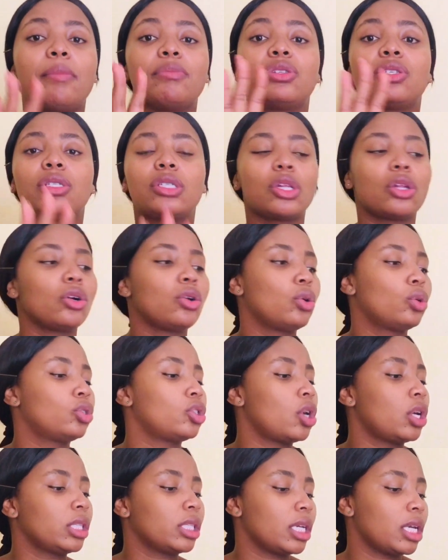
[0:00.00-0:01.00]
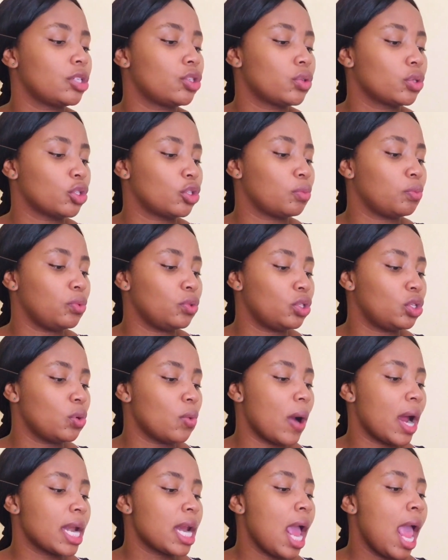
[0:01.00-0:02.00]
still hooked on the naturals beauty
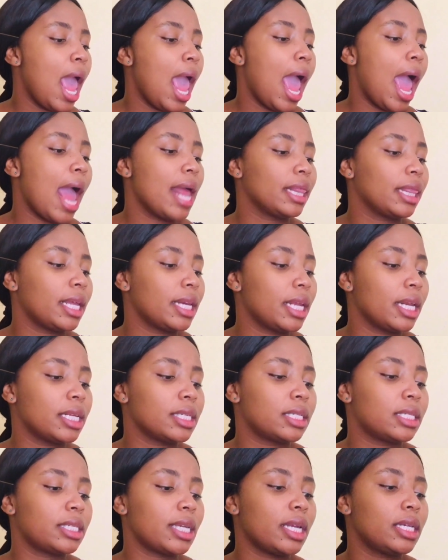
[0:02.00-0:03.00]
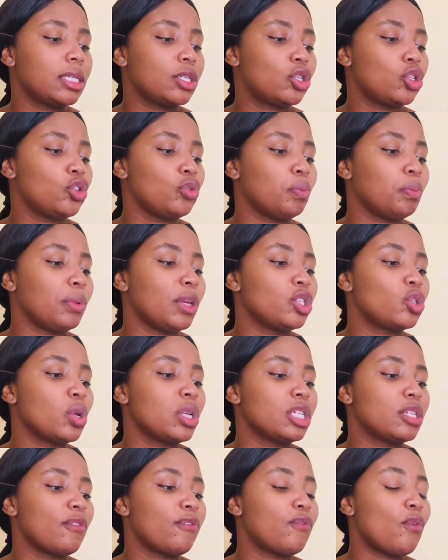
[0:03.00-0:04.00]
one and then it is said to be
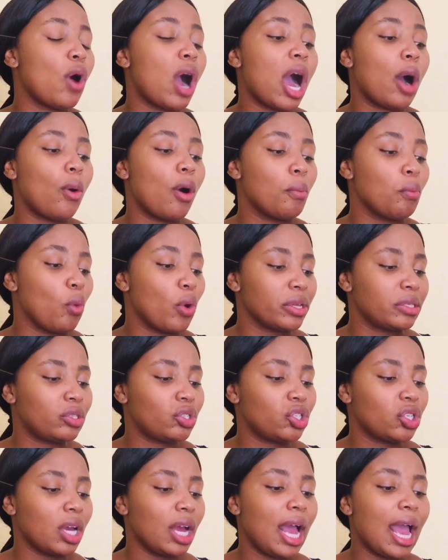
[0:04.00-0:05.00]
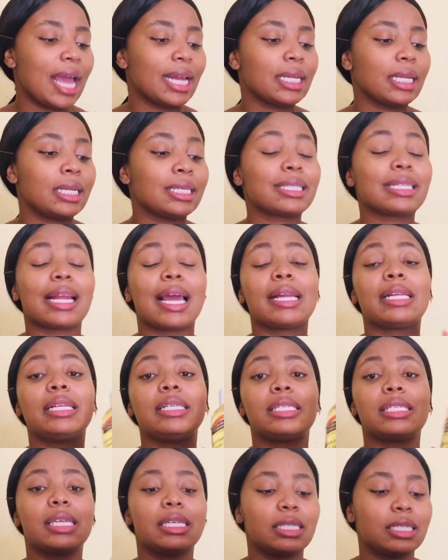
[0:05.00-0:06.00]
24 hour moisture and it is lightly
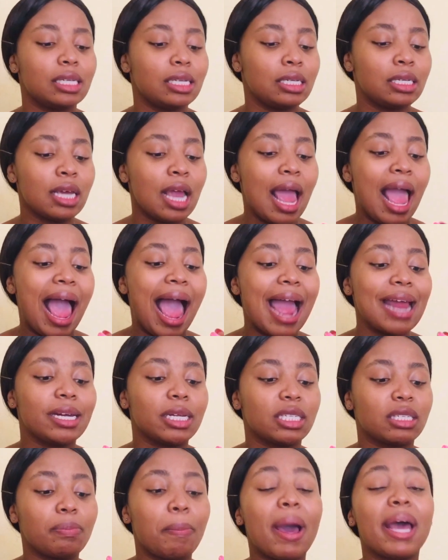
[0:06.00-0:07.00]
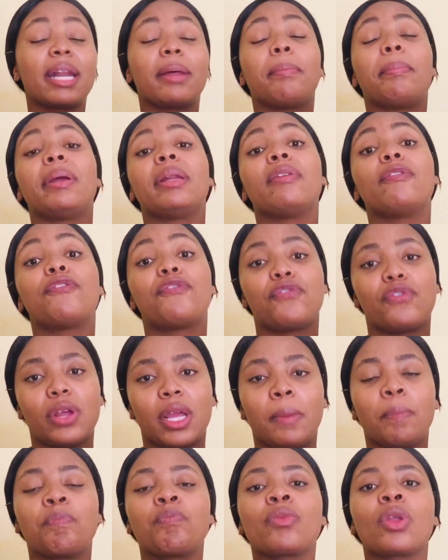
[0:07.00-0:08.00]
scented and it's paraben free
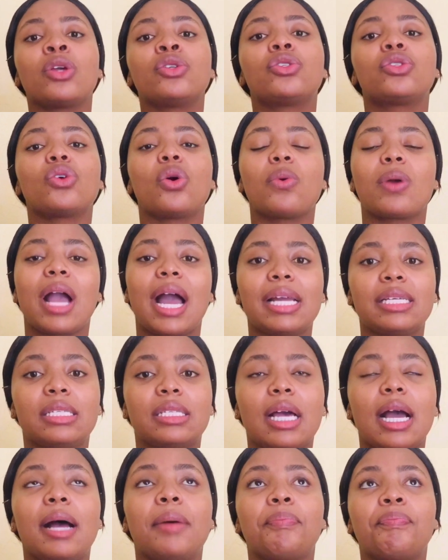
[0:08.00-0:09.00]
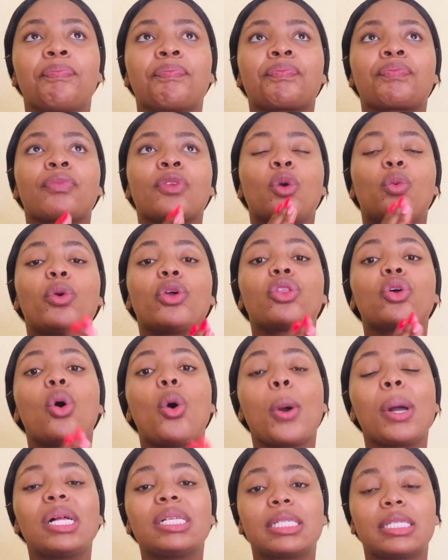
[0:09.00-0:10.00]
so guys um with
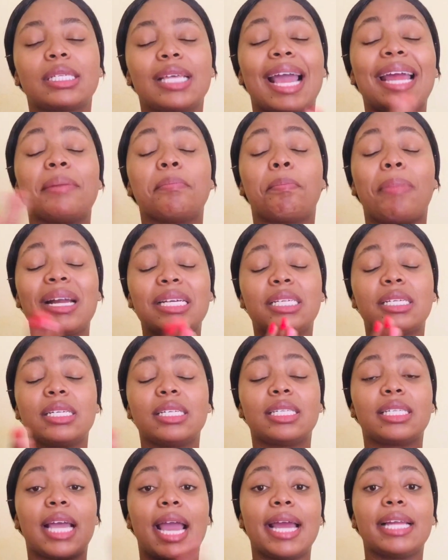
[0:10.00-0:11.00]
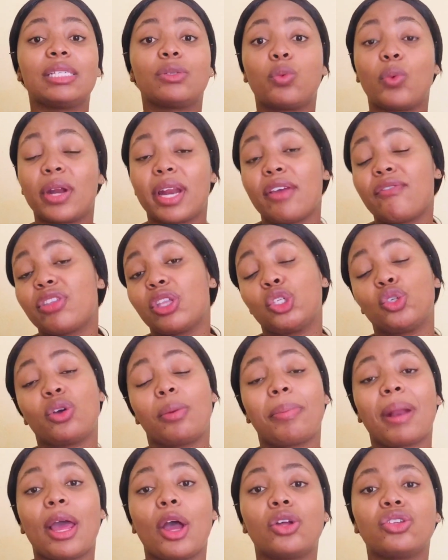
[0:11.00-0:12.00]
oils and butters and whatever that you
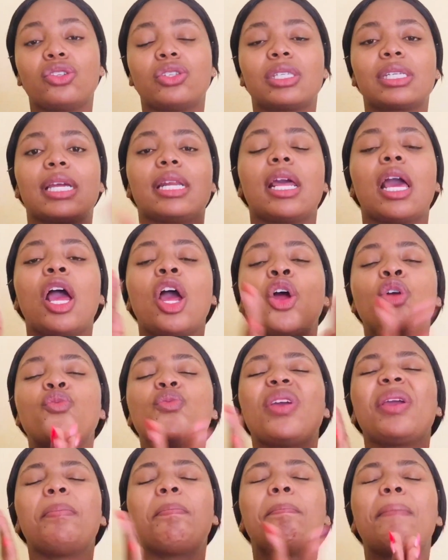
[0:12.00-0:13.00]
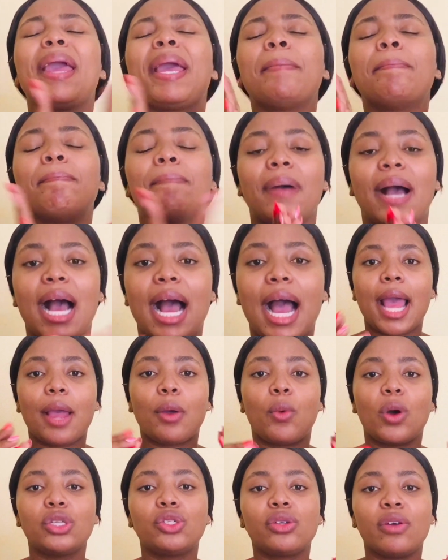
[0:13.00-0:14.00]
apply on your skin remember
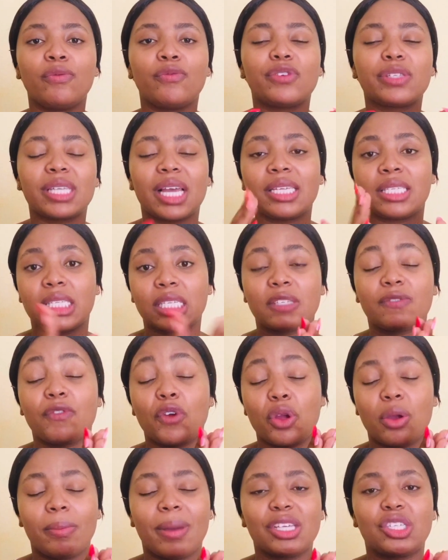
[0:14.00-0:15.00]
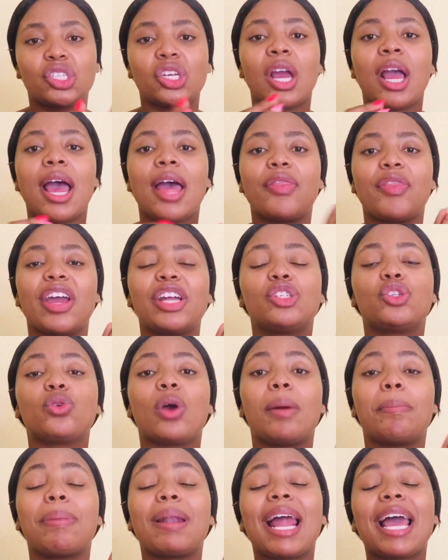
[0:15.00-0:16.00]
want to emphasize this very much that you
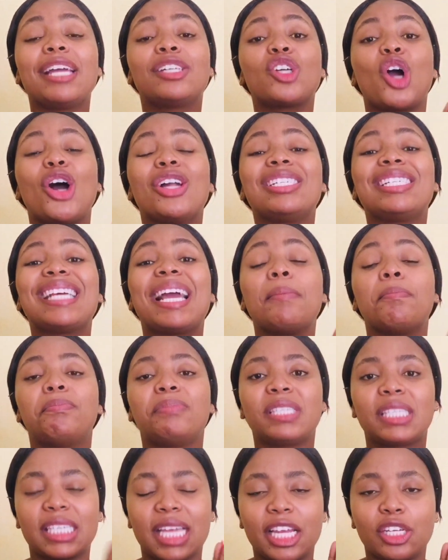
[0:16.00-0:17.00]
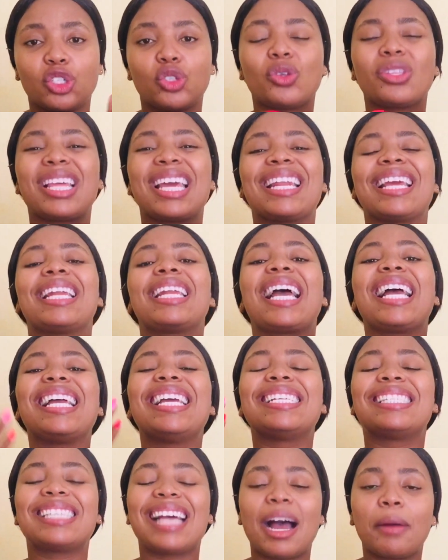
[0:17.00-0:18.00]
apply it on damp skin so that it
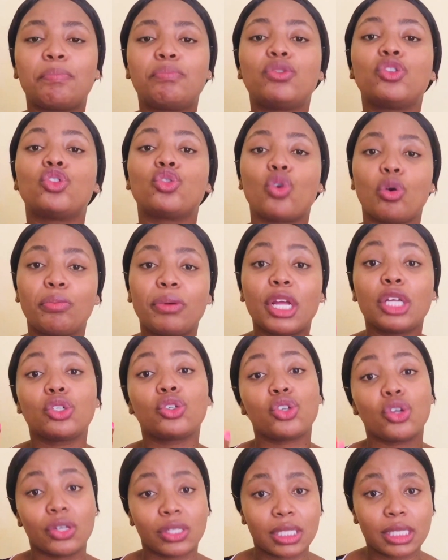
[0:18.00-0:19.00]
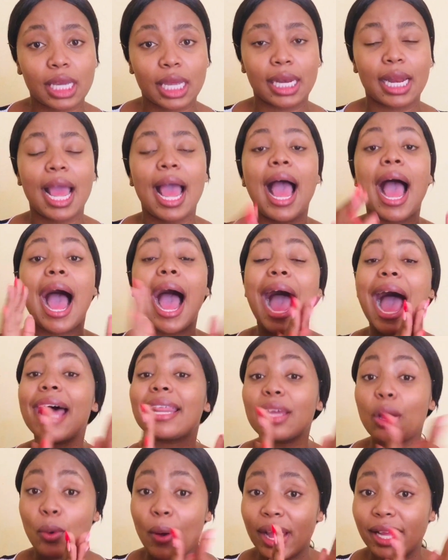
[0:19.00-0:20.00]
is absorbed into your skin
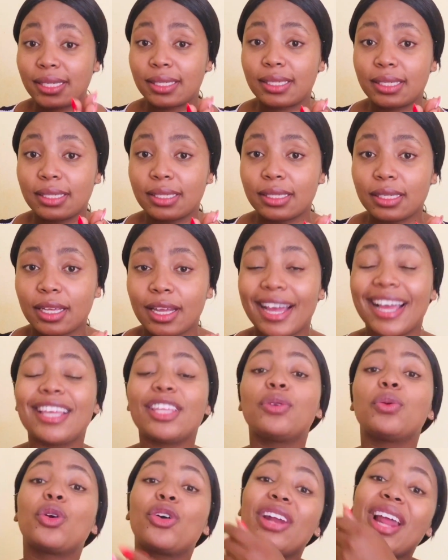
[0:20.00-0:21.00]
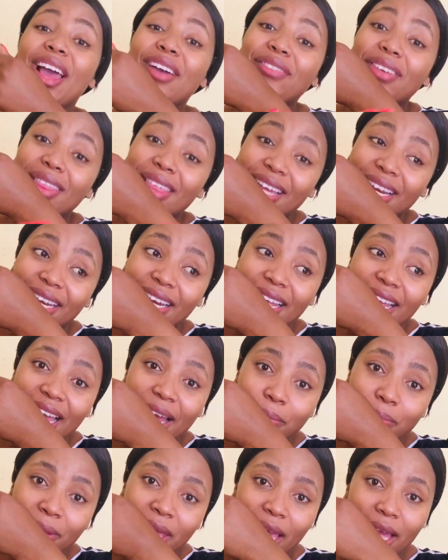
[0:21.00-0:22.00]
otherwise you're gonna have a thick layer
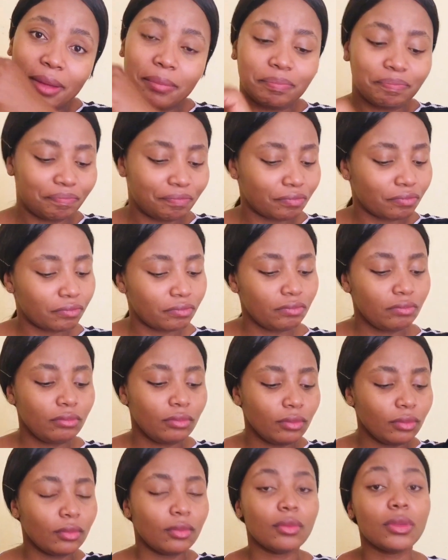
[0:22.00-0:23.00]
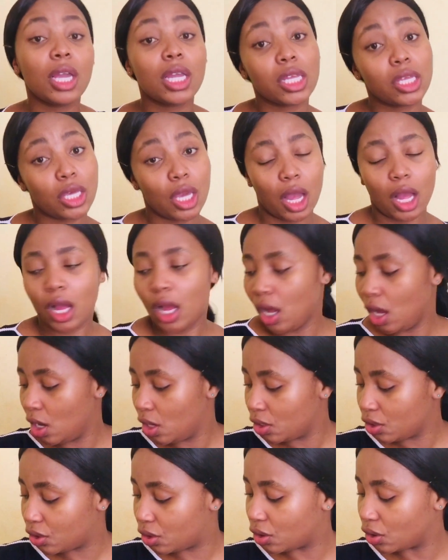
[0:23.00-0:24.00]
up here
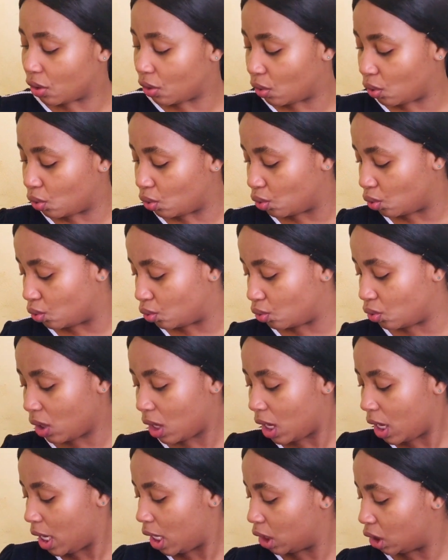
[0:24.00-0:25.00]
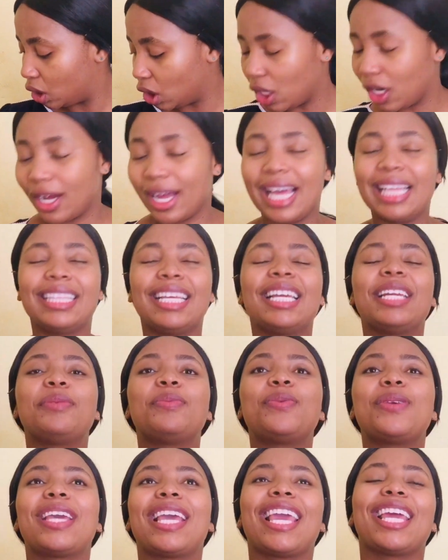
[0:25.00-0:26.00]
yeah so yeah and then
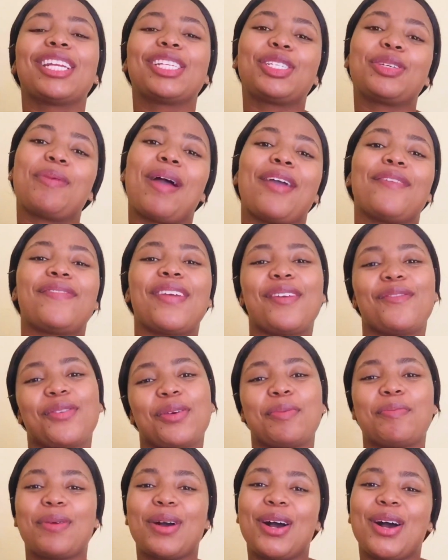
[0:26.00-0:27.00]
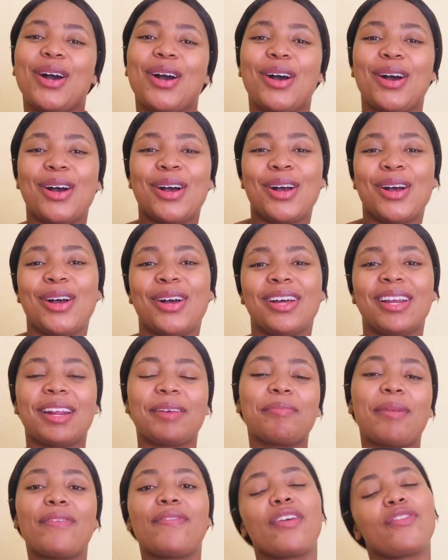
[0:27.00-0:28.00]
we get into my favorite part
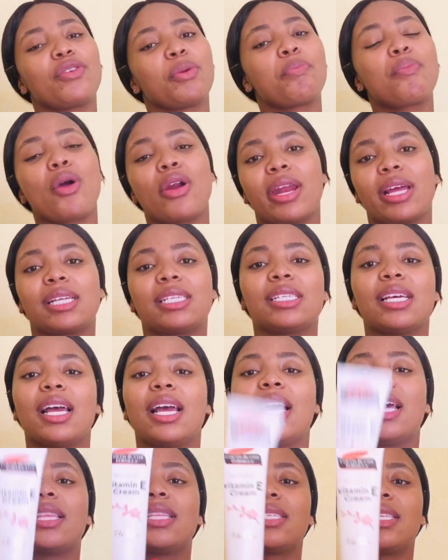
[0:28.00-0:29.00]
my favorite product this